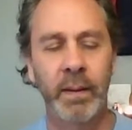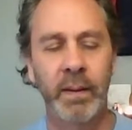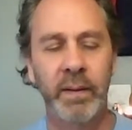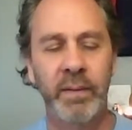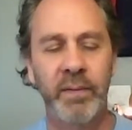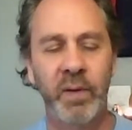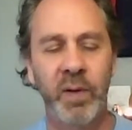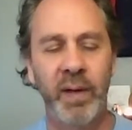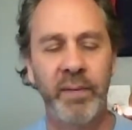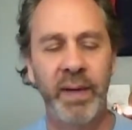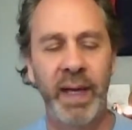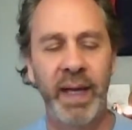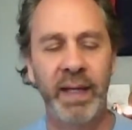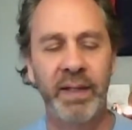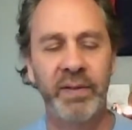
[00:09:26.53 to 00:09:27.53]
if you have
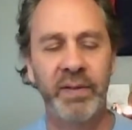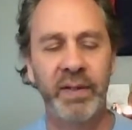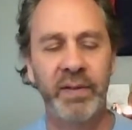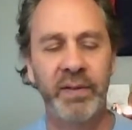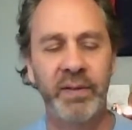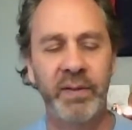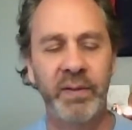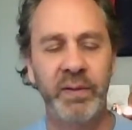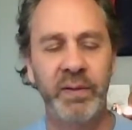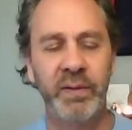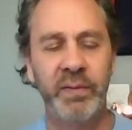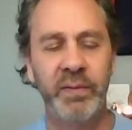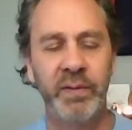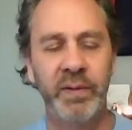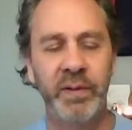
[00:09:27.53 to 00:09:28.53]
access
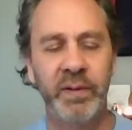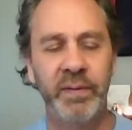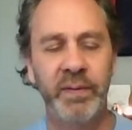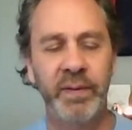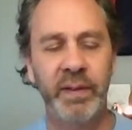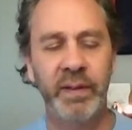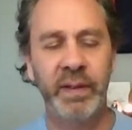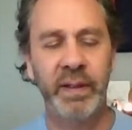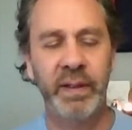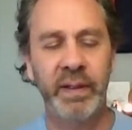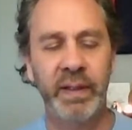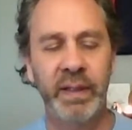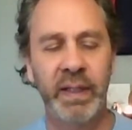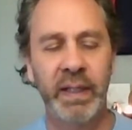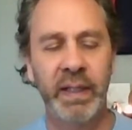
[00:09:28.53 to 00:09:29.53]
to really feeling
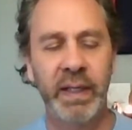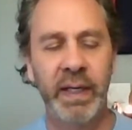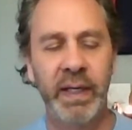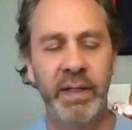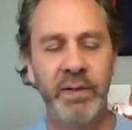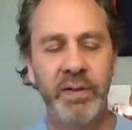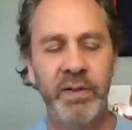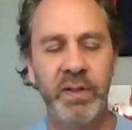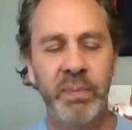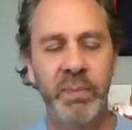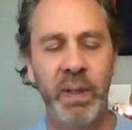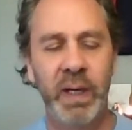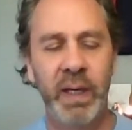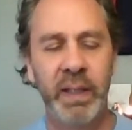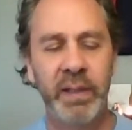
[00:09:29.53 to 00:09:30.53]
the kind of energy
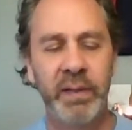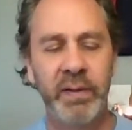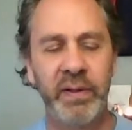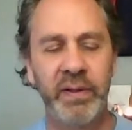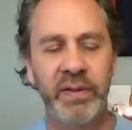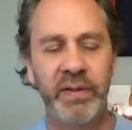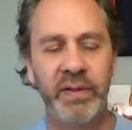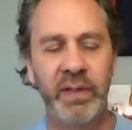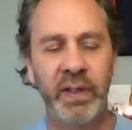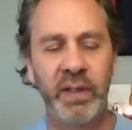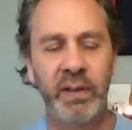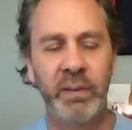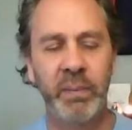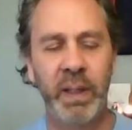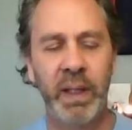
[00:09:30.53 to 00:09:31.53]
body or the
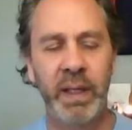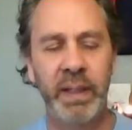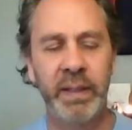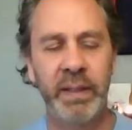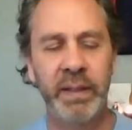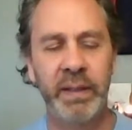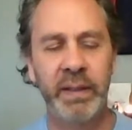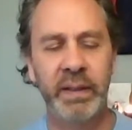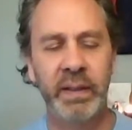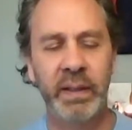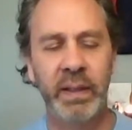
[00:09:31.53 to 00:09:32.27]
subtle body, the